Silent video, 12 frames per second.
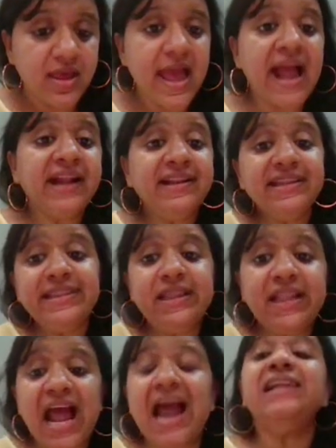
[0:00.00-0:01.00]
And
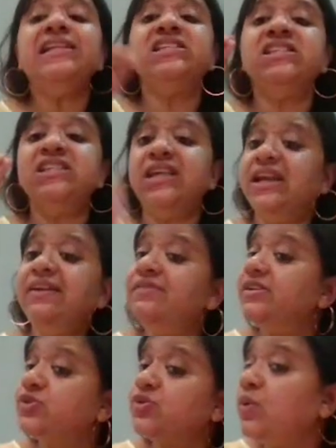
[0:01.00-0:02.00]
that saved
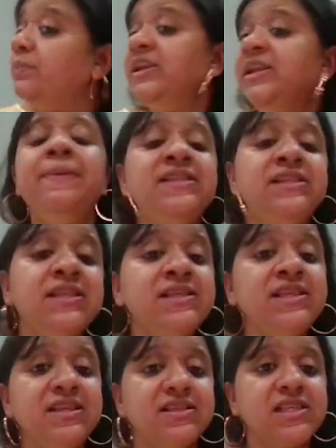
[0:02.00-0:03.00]
so many
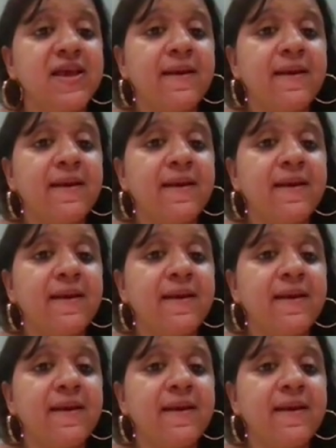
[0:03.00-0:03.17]
businesses,